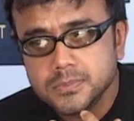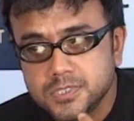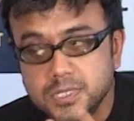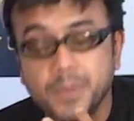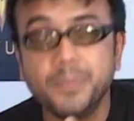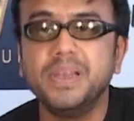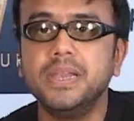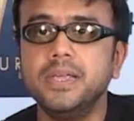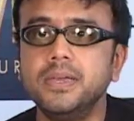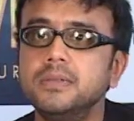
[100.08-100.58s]

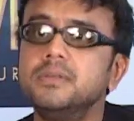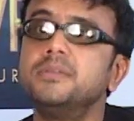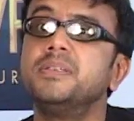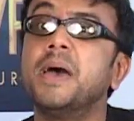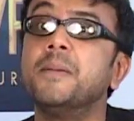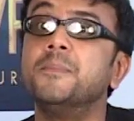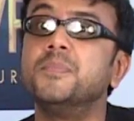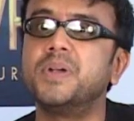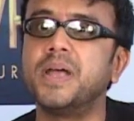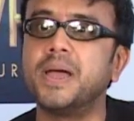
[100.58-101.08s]
Tamilian,
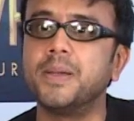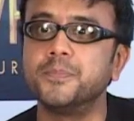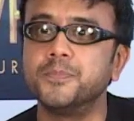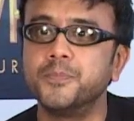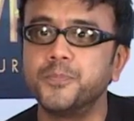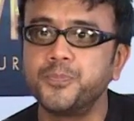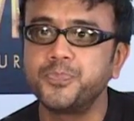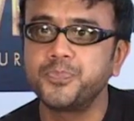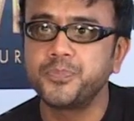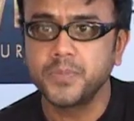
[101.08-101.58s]
tambram,
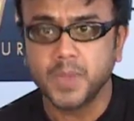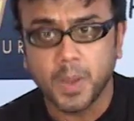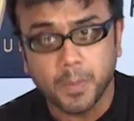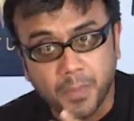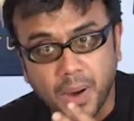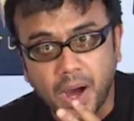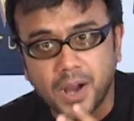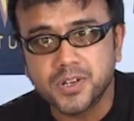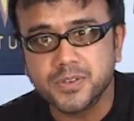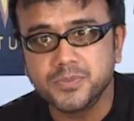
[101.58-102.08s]

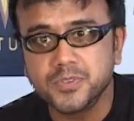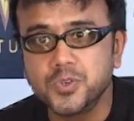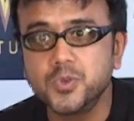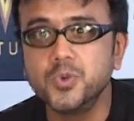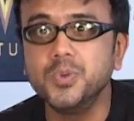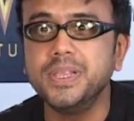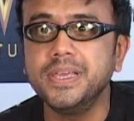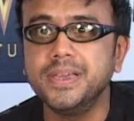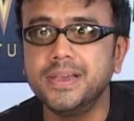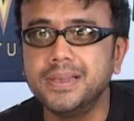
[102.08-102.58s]
part of the
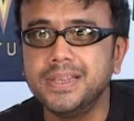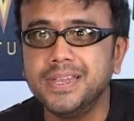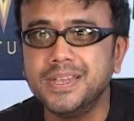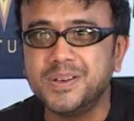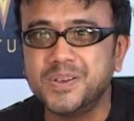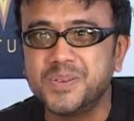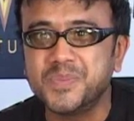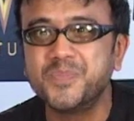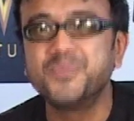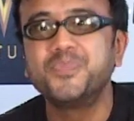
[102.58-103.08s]
ruling
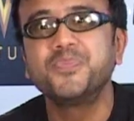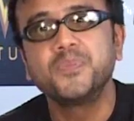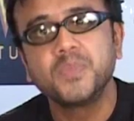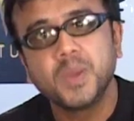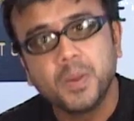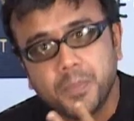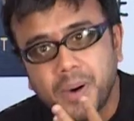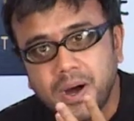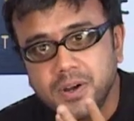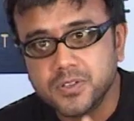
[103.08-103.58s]
elite,
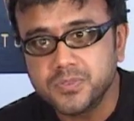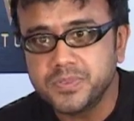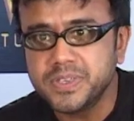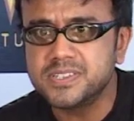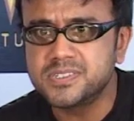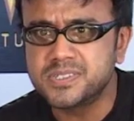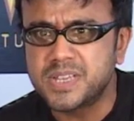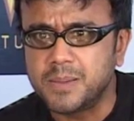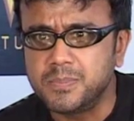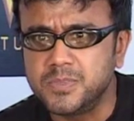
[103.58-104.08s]
part of the
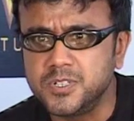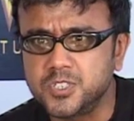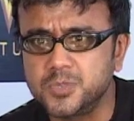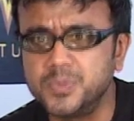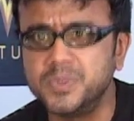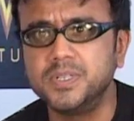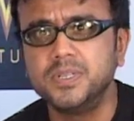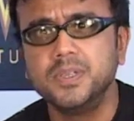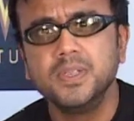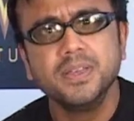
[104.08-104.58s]

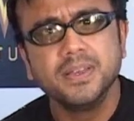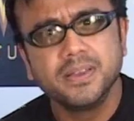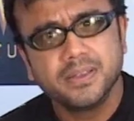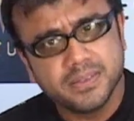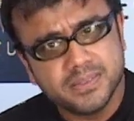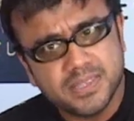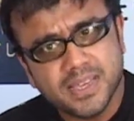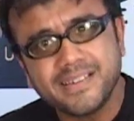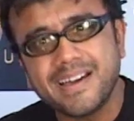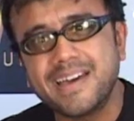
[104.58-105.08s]
establishment.
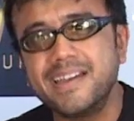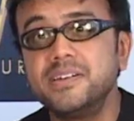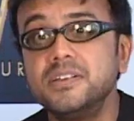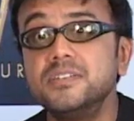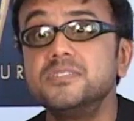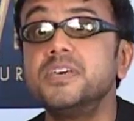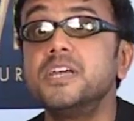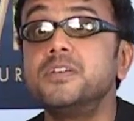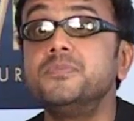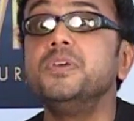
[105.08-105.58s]
These are
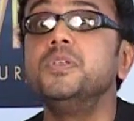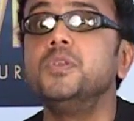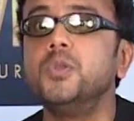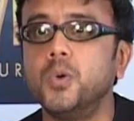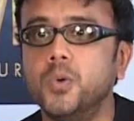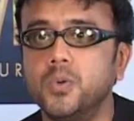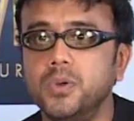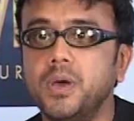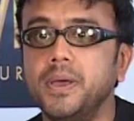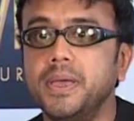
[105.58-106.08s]
characters that we
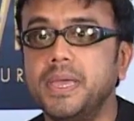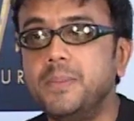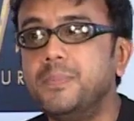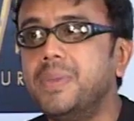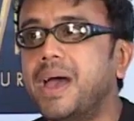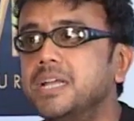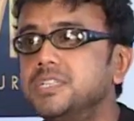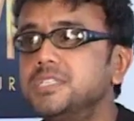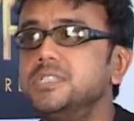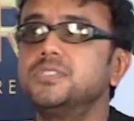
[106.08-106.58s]
know. Now
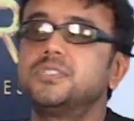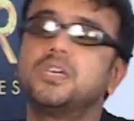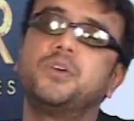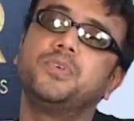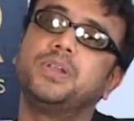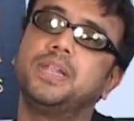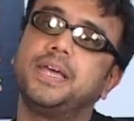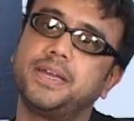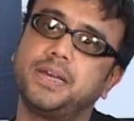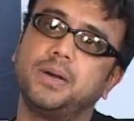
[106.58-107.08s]
imagine
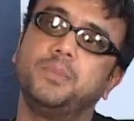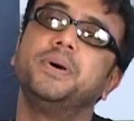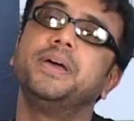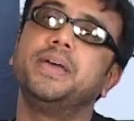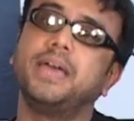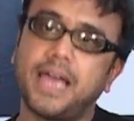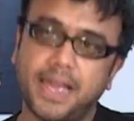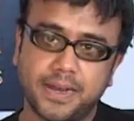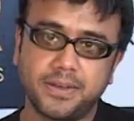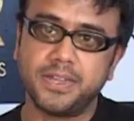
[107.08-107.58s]
someone like
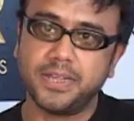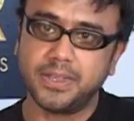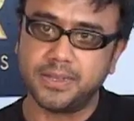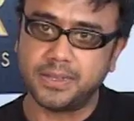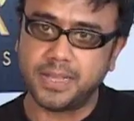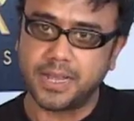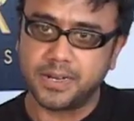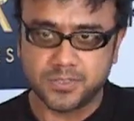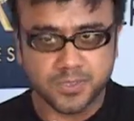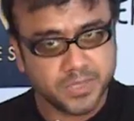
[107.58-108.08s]
Abhay acting
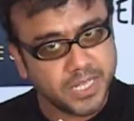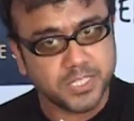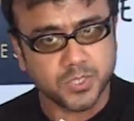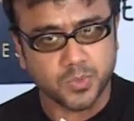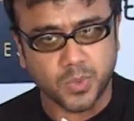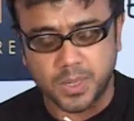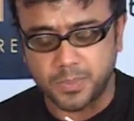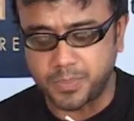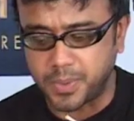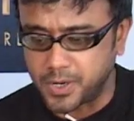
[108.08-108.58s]
in that. So that's
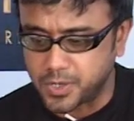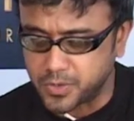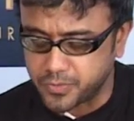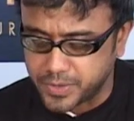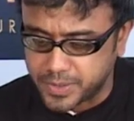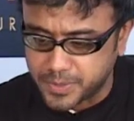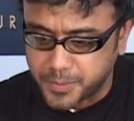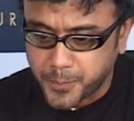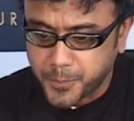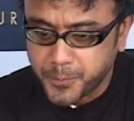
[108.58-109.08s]
one part of
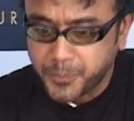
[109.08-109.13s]
it.